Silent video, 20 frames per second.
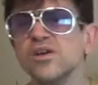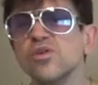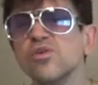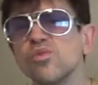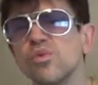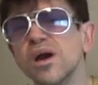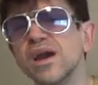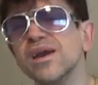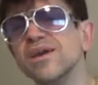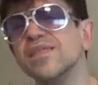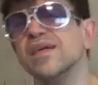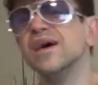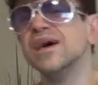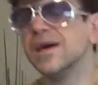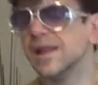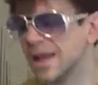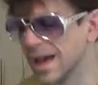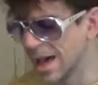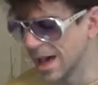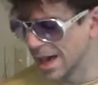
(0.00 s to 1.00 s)
a way
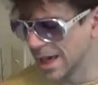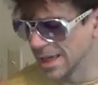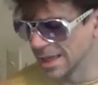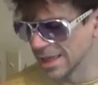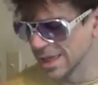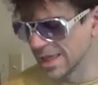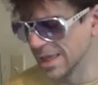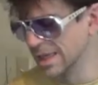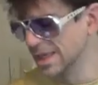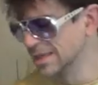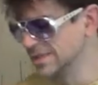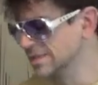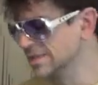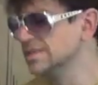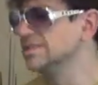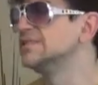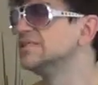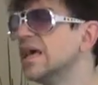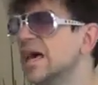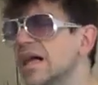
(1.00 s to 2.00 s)
that I can
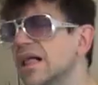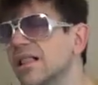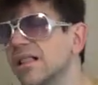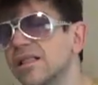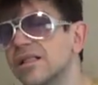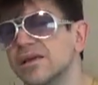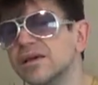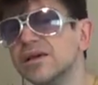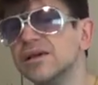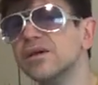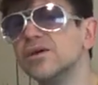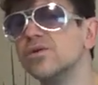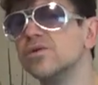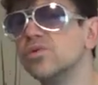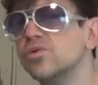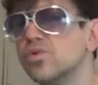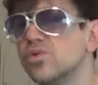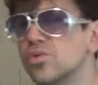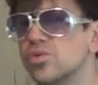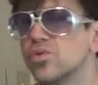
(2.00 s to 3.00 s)
tell
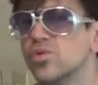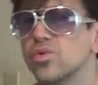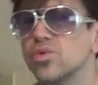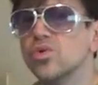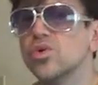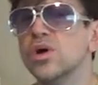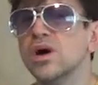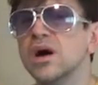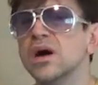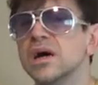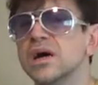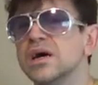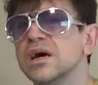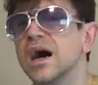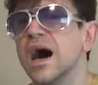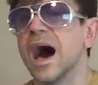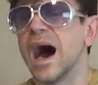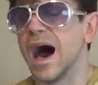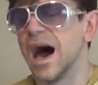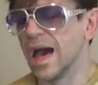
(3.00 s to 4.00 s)
you.
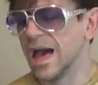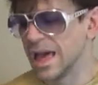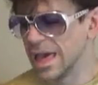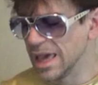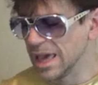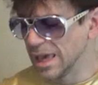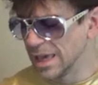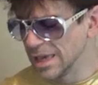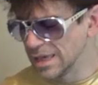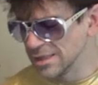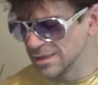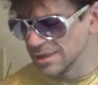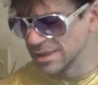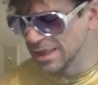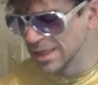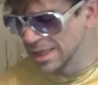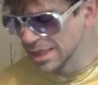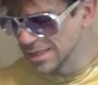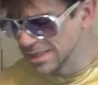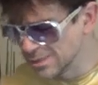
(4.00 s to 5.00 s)
I hate
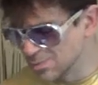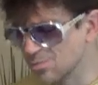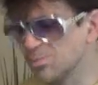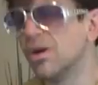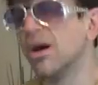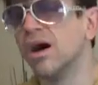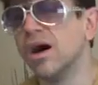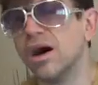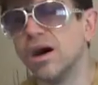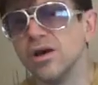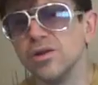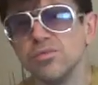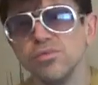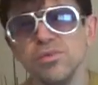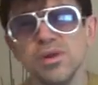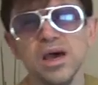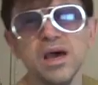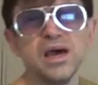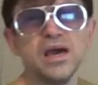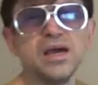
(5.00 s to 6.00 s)
this part
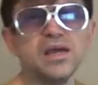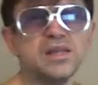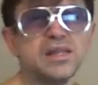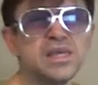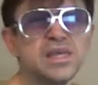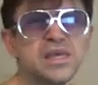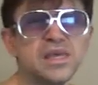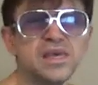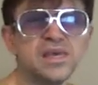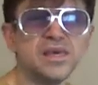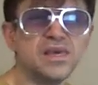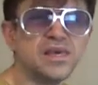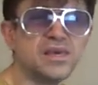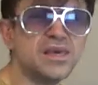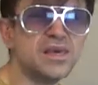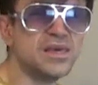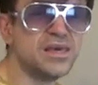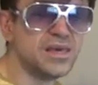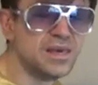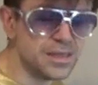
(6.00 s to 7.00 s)
right
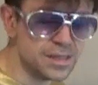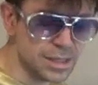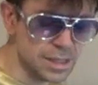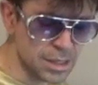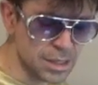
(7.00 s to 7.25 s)
here.